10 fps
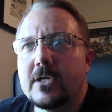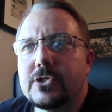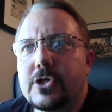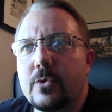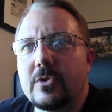
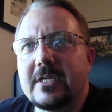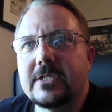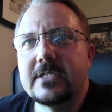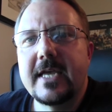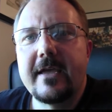So
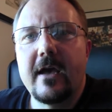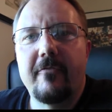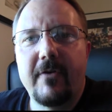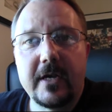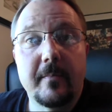this is a
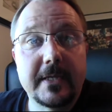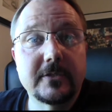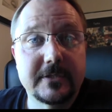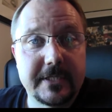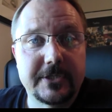
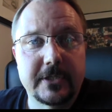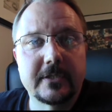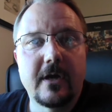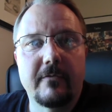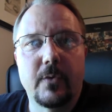fundamental
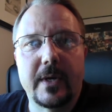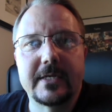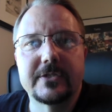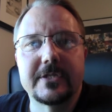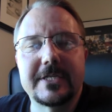teaching of the
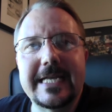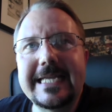witnesses,